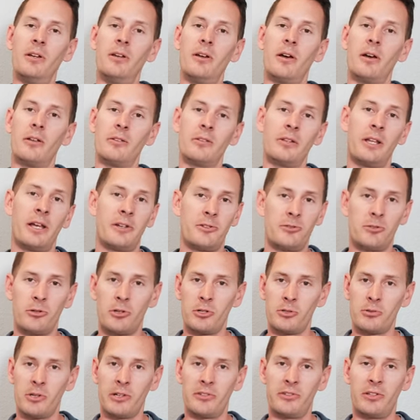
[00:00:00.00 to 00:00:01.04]
unless you're
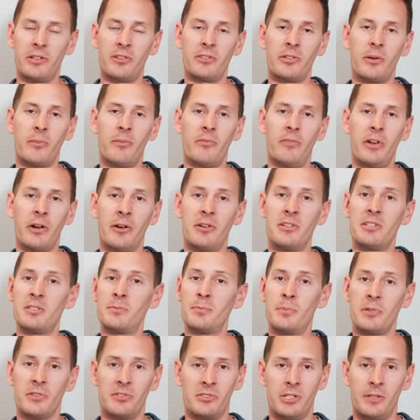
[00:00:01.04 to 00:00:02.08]
addressing some very
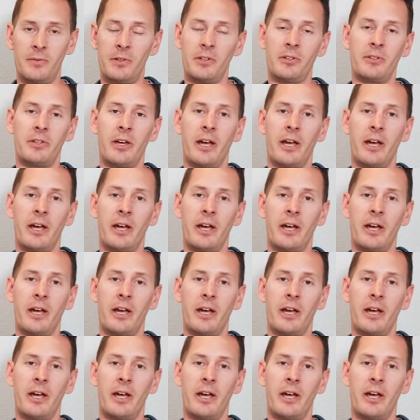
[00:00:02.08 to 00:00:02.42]
specific